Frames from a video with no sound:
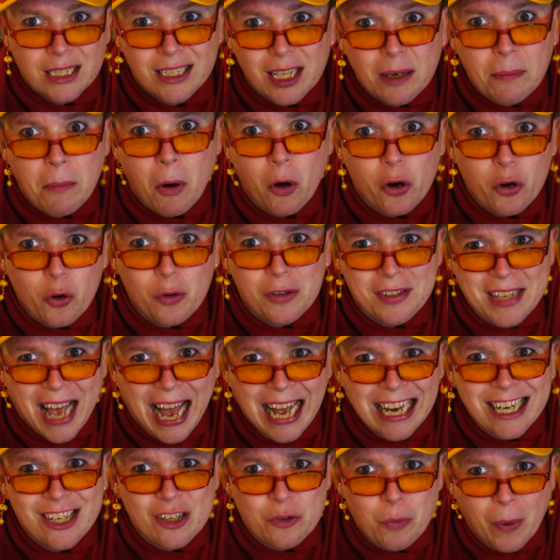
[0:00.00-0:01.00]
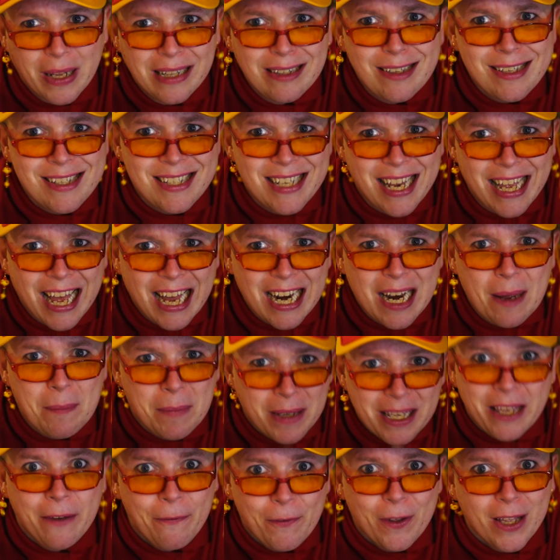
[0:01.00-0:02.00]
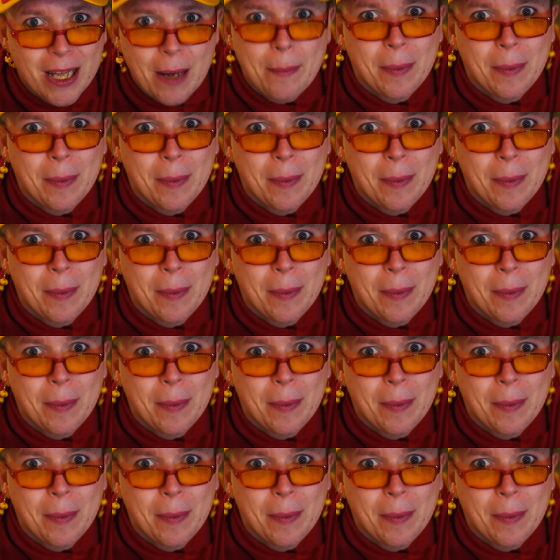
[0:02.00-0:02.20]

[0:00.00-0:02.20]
Tomorrow's Ash Wednesday, and I'm giving